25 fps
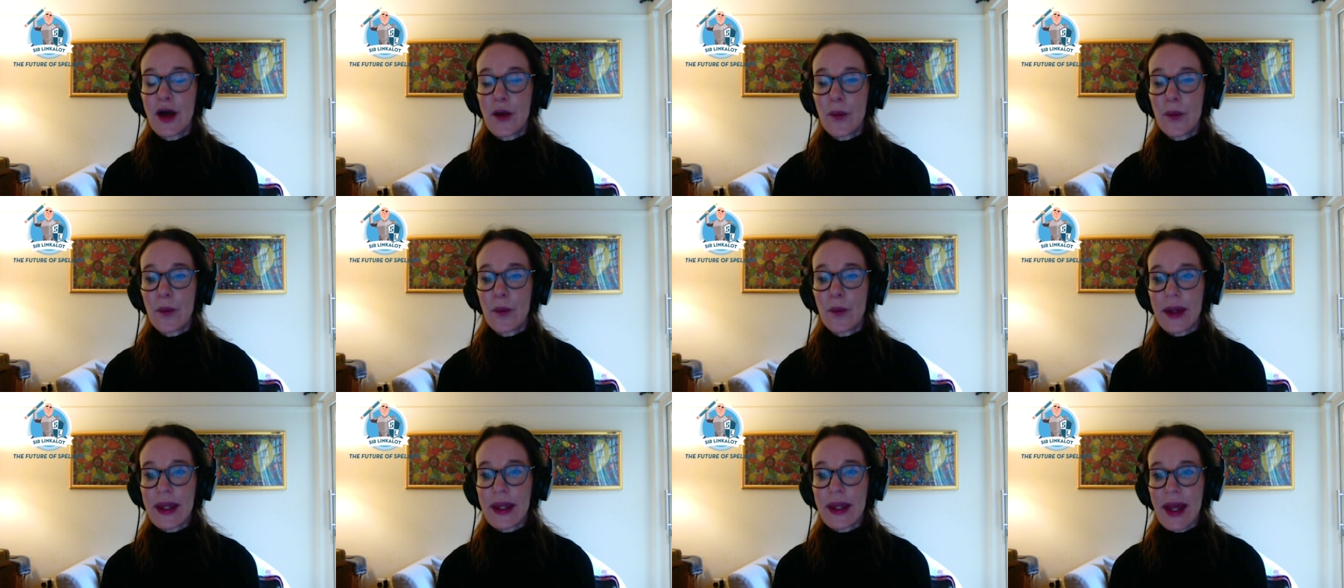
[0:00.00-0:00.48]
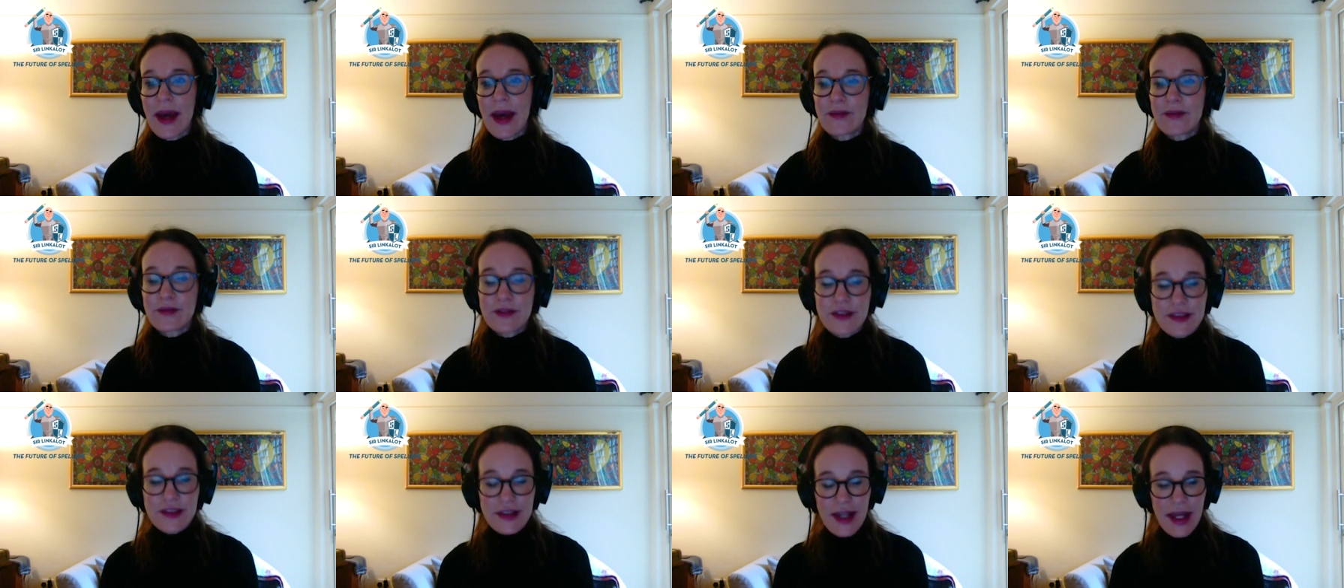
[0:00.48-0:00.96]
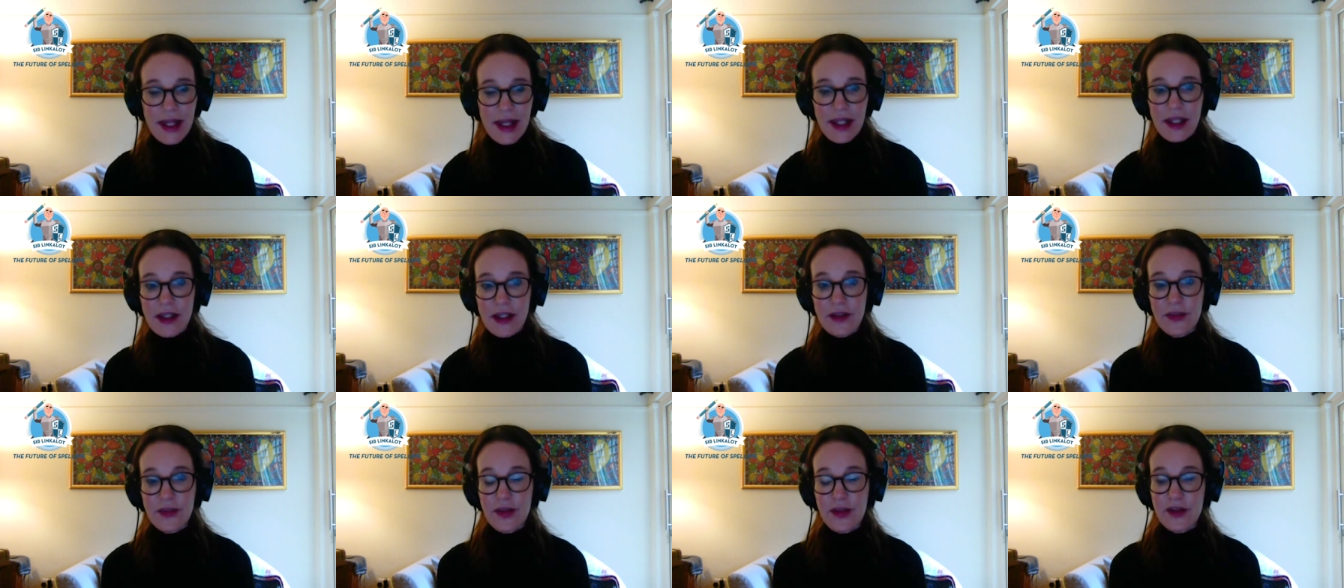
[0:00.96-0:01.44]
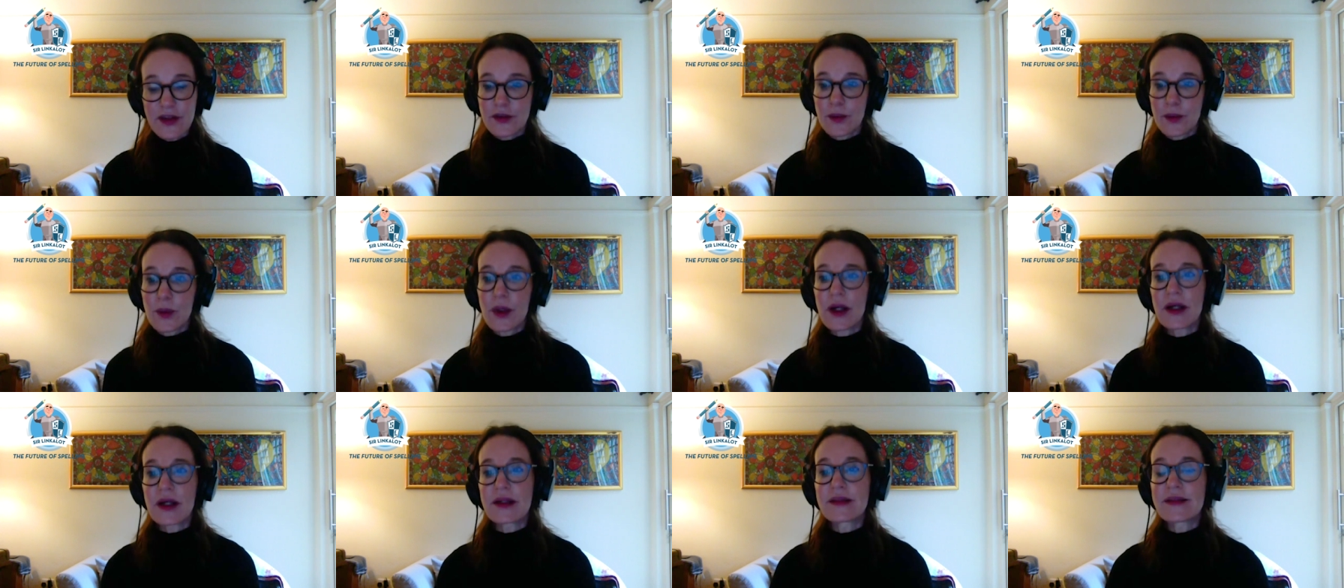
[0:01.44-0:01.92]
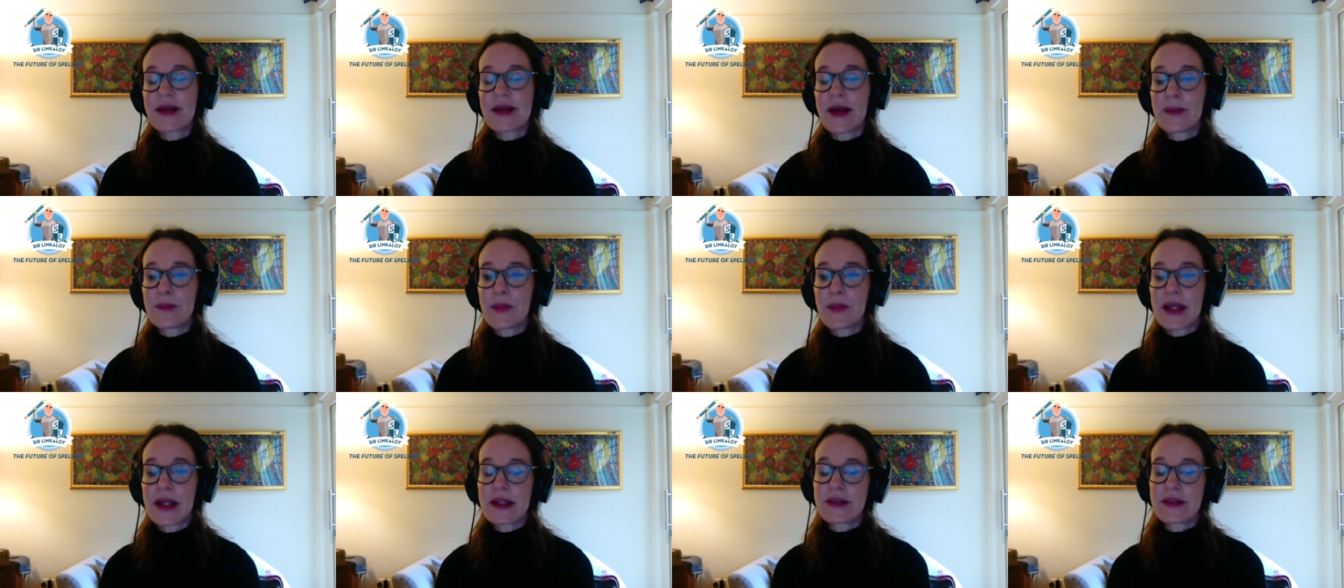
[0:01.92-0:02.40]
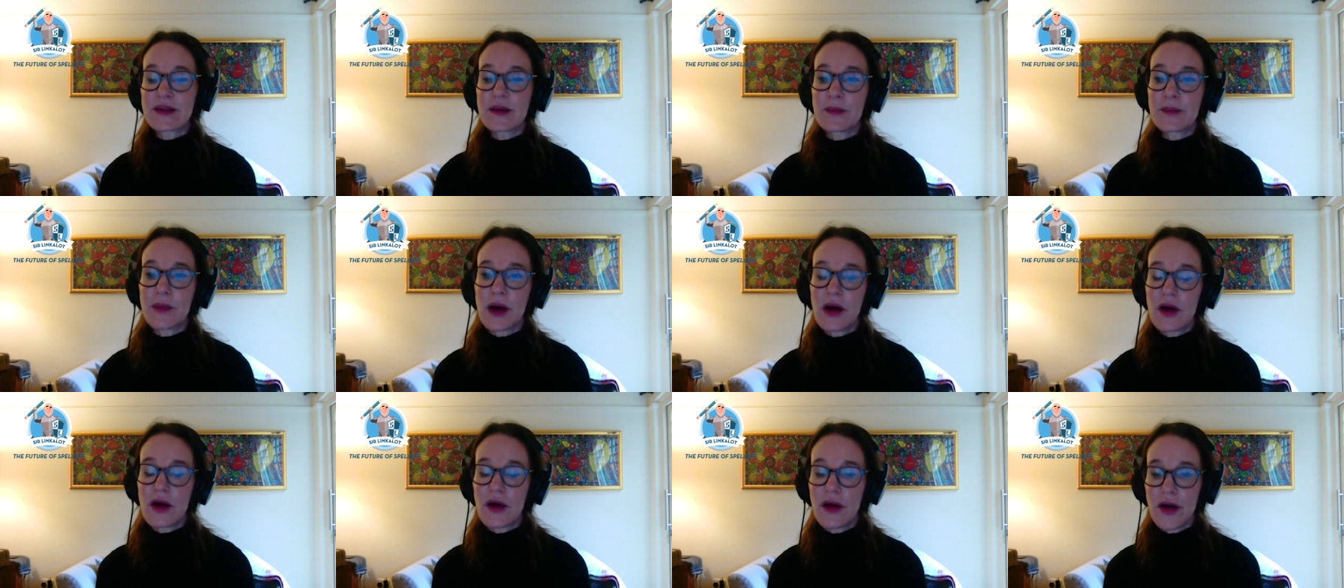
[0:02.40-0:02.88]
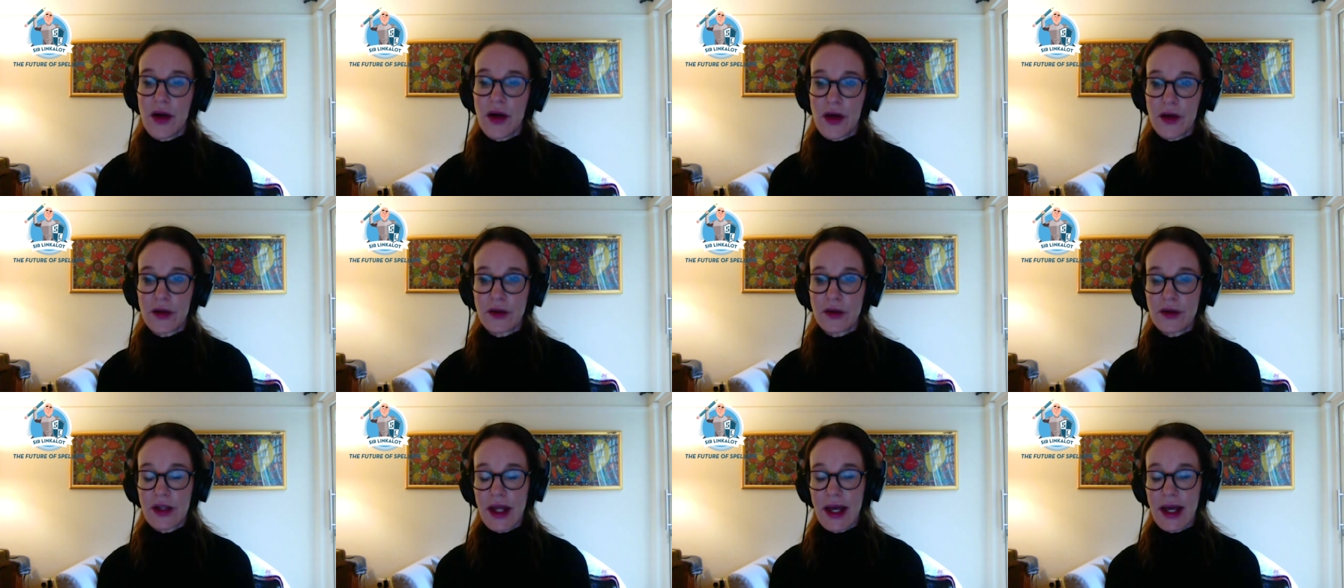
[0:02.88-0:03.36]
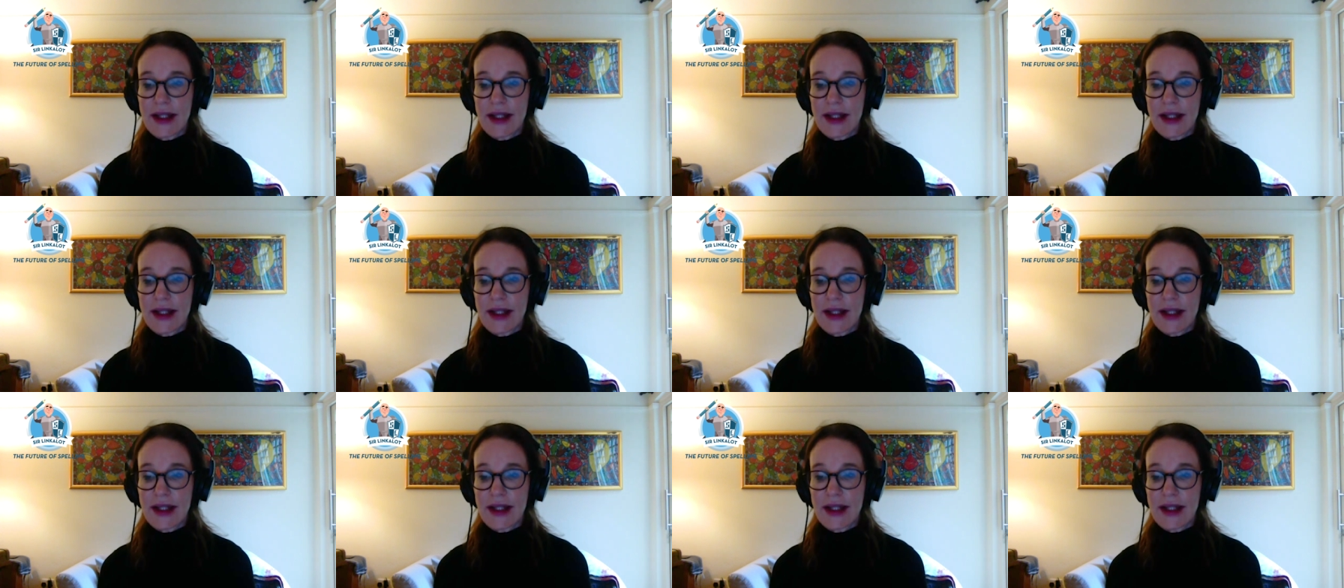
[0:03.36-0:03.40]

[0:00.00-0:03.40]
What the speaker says: we have taken those words and made them our own.